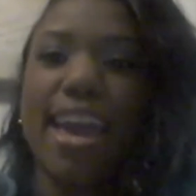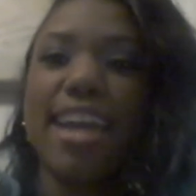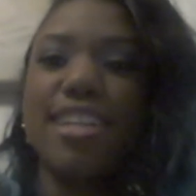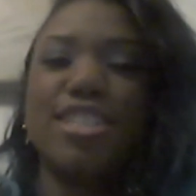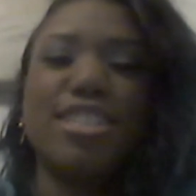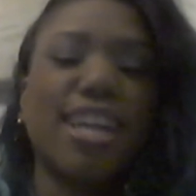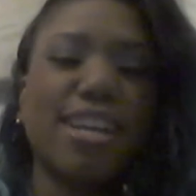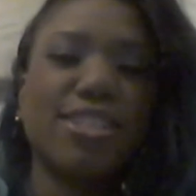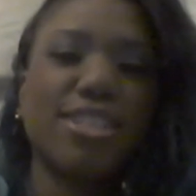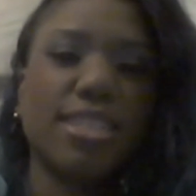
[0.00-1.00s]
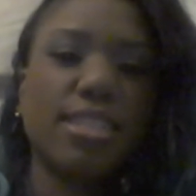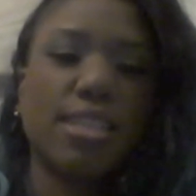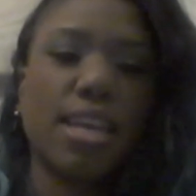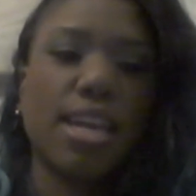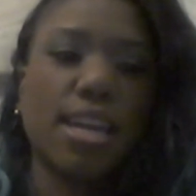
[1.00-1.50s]
And she tells her, and she's
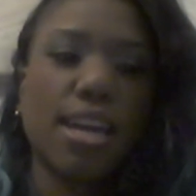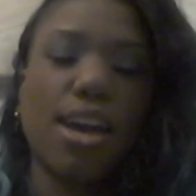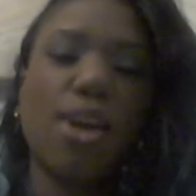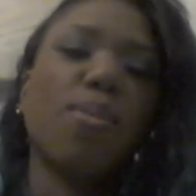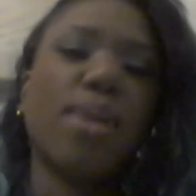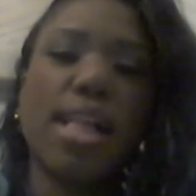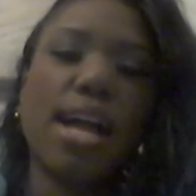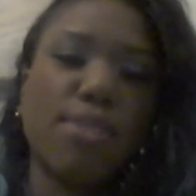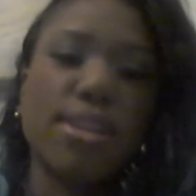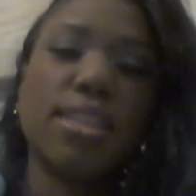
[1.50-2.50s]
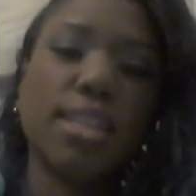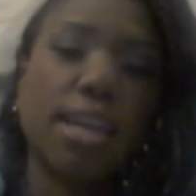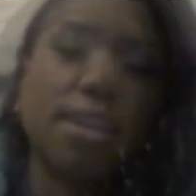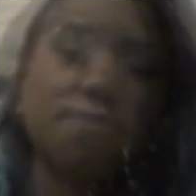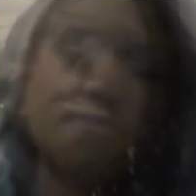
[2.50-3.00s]
like, oh, well, I read the
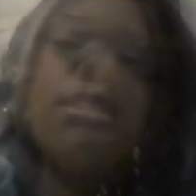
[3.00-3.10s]
letter.